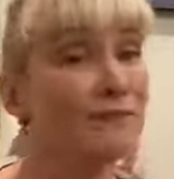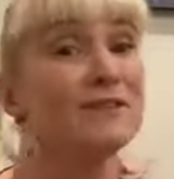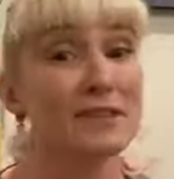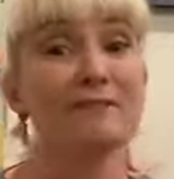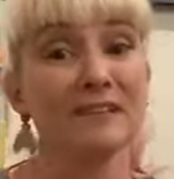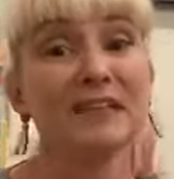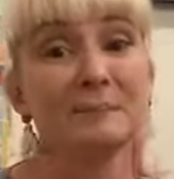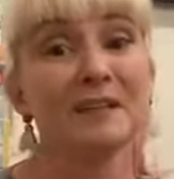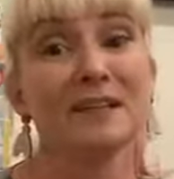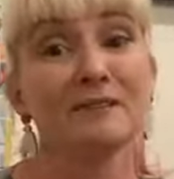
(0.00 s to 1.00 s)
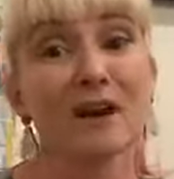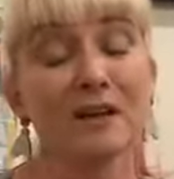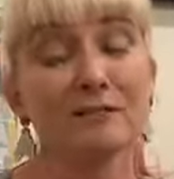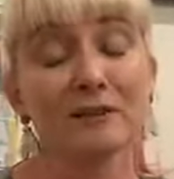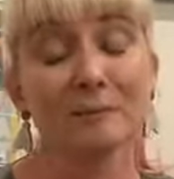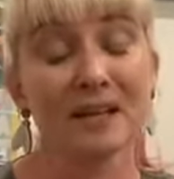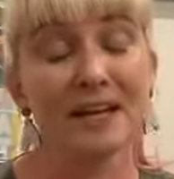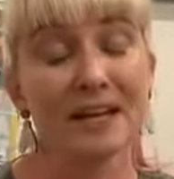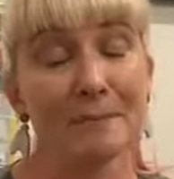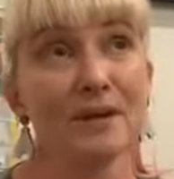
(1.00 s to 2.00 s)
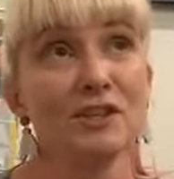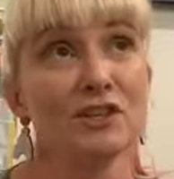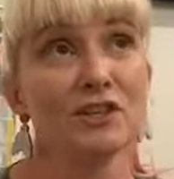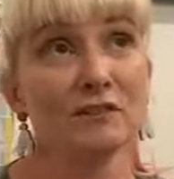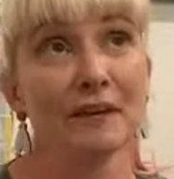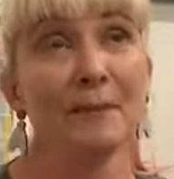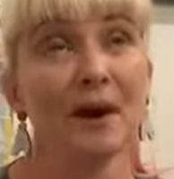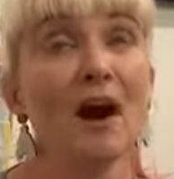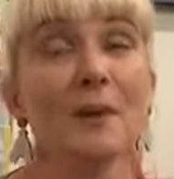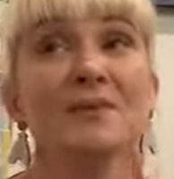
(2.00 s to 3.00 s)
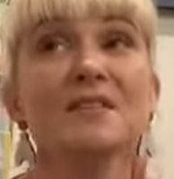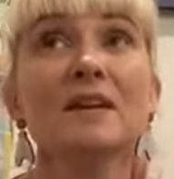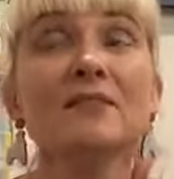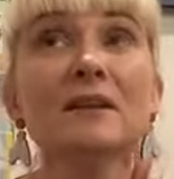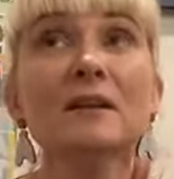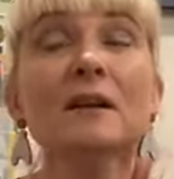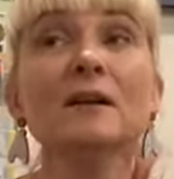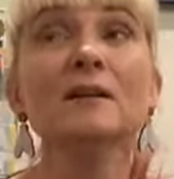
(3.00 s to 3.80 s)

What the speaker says: definitely been invited for a play date by Ginger Green when I was 7.